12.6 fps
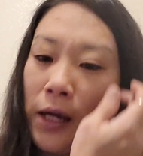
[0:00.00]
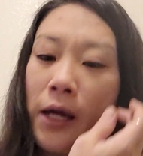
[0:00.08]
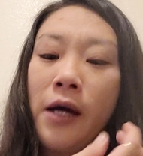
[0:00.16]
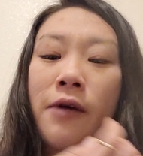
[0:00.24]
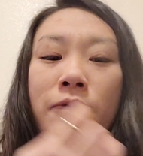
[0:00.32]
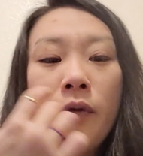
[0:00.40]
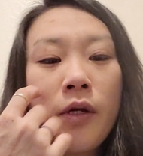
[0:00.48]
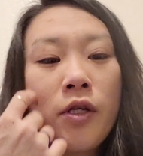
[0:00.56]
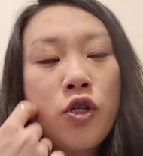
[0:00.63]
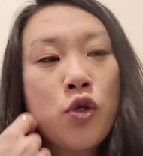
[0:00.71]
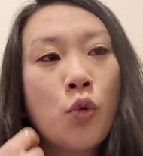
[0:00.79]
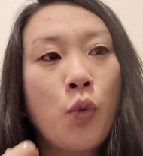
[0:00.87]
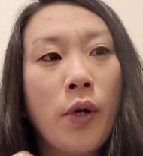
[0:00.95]

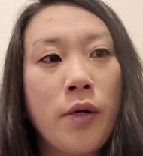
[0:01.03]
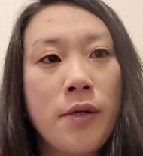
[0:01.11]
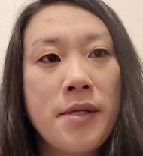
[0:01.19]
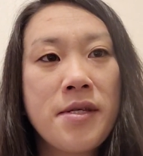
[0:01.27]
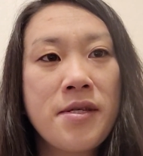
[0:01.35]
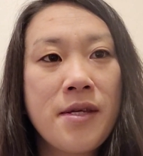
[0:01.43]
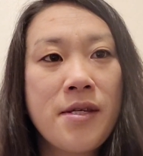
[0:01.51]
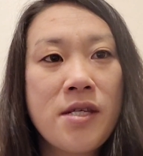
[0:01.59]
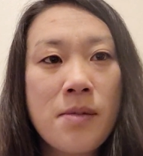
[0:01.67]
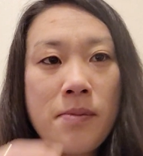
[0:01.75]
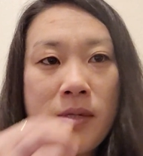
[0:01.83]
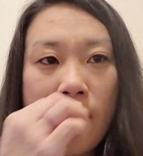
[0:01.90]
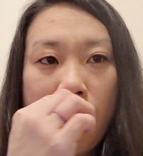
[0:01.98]
average where the
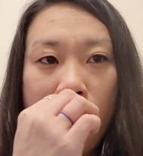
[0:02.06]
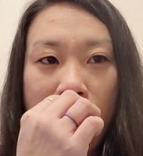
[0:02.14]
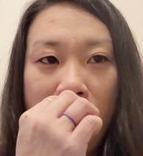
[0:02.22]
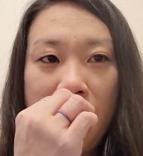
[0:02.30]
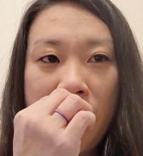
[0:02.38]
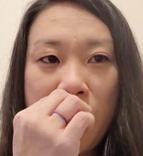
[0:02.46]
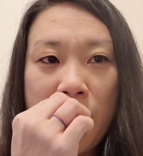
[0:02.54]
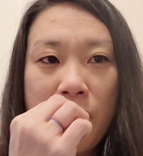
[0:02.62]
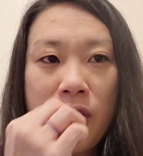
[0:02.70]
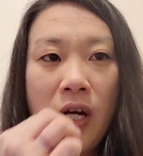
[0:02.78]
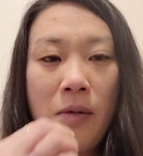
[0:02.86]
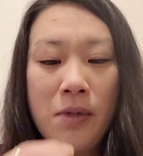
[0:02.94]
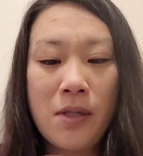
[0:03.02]
systems of function
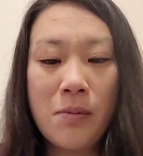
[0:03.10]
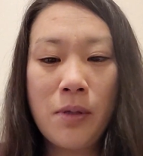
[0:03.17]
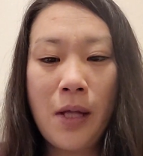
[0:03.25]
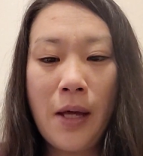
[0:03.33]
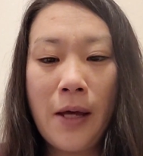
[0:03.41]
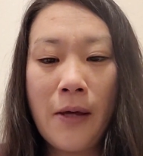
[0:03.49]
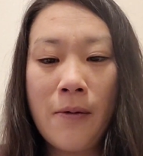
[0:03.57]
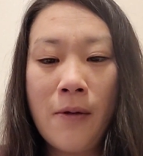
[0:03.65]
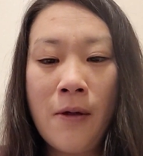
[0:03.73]
come into play,